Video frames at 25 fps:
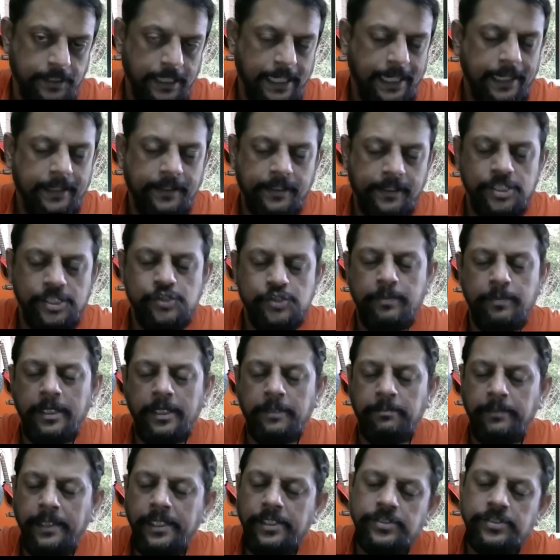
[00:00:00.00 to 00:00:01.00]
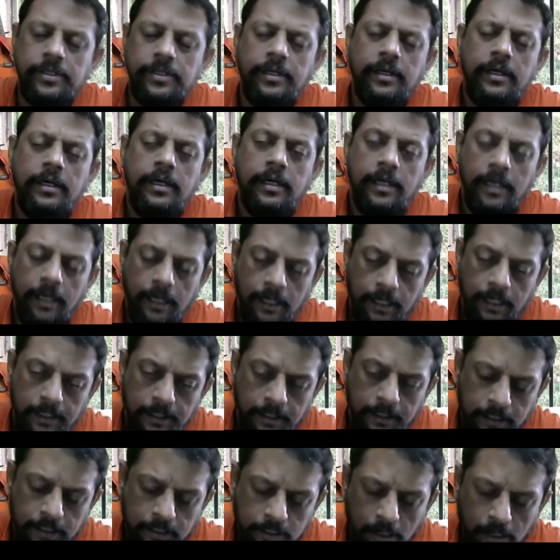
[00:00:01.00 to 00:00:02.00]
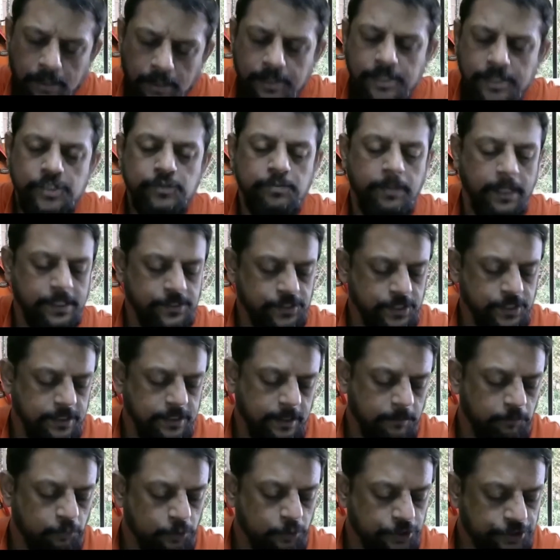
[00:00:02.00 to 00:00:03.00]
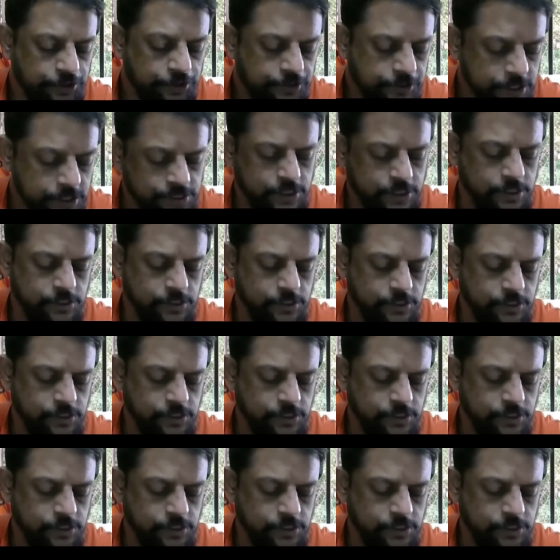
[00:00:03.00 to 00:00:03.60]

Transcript: Enrichment means uh, God is blessing them with riches.